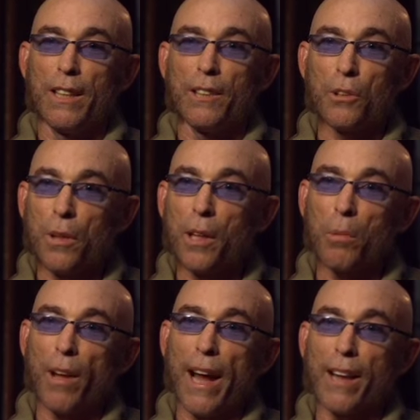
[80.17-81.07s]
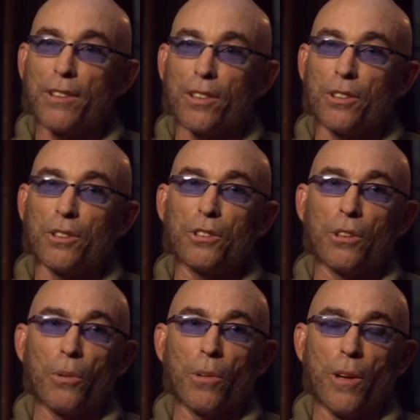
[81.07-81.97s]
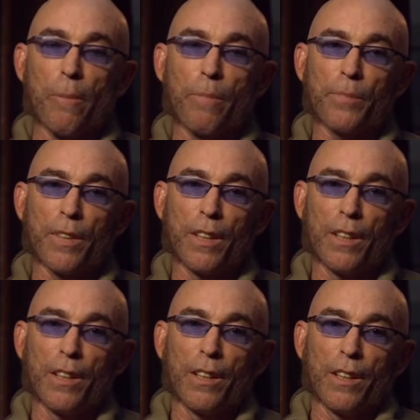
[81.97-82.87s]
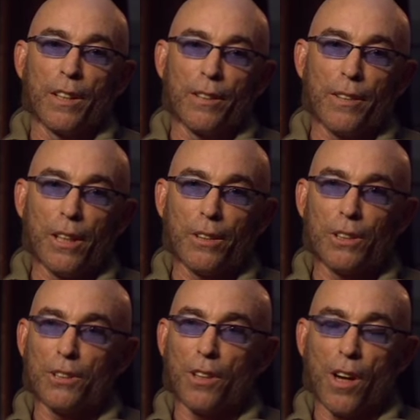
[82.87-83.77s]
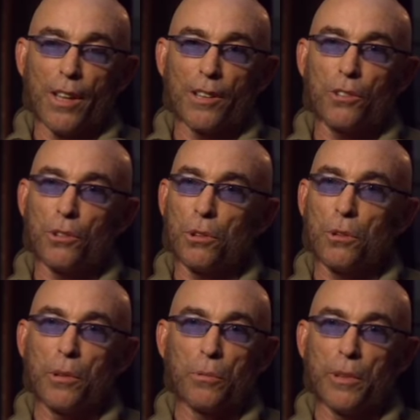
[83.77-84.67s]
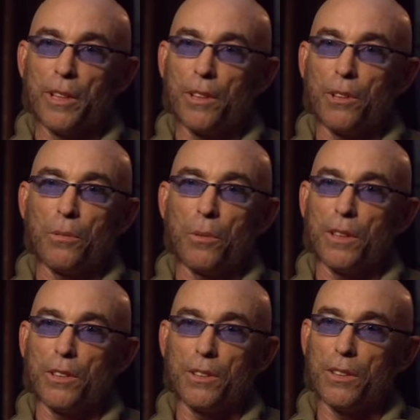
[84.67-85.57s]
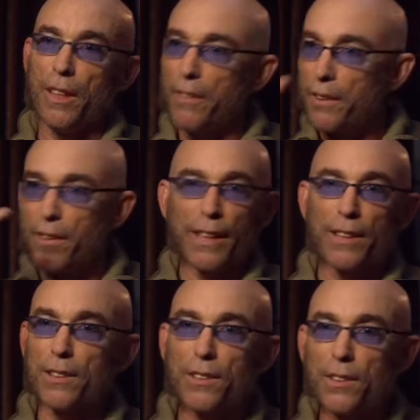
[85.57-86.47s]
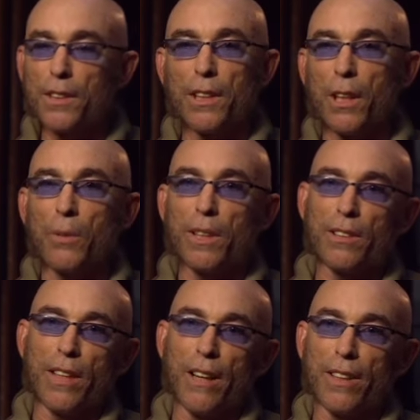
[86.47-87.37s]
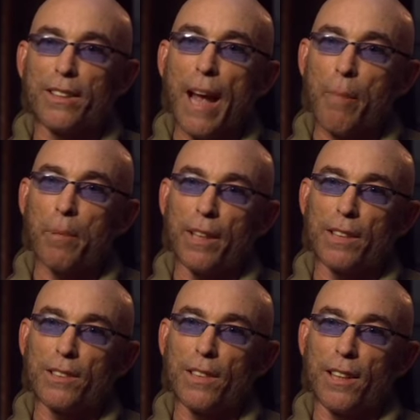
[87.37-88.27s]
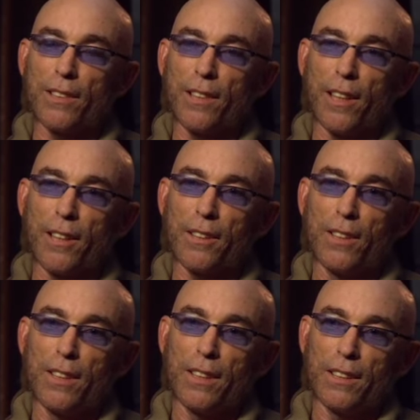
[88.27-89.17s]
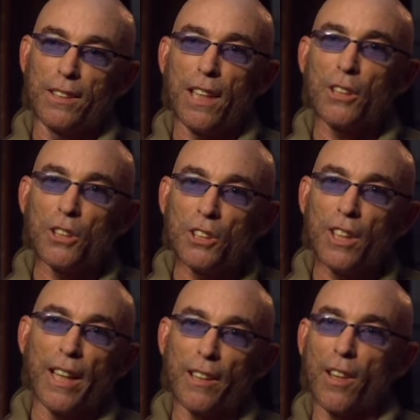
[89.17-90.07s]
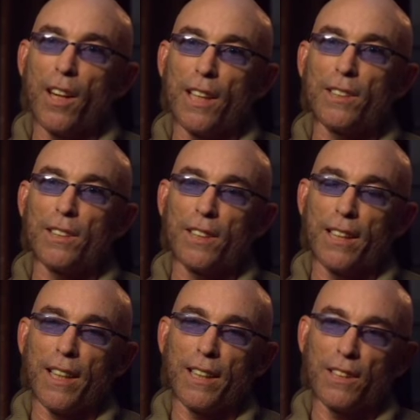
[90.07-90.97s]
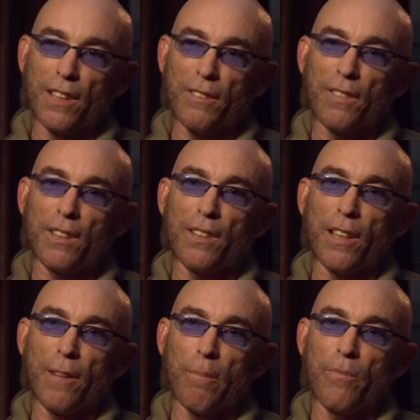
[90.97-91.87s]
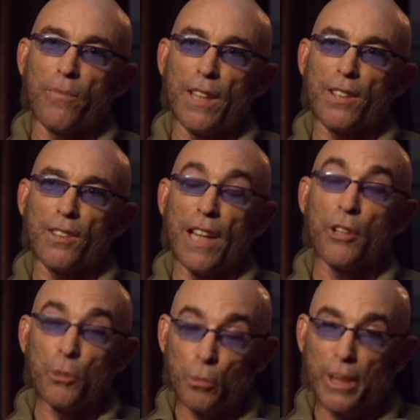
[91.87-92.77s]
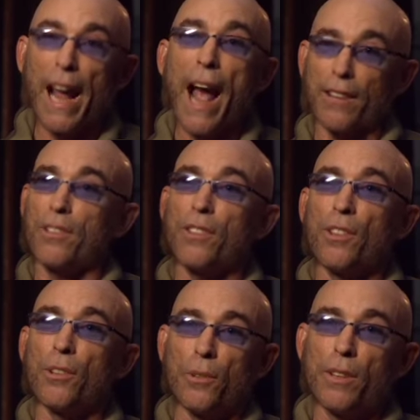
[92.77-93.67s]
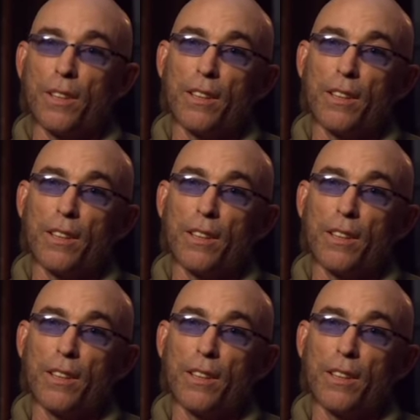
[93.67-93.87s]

an incredible actor who's so um, you know just honest true and real where just everything is you know it's there it's happening it's not uh, it's not just saying lines. It's the kind of stuff that um, that that you react to.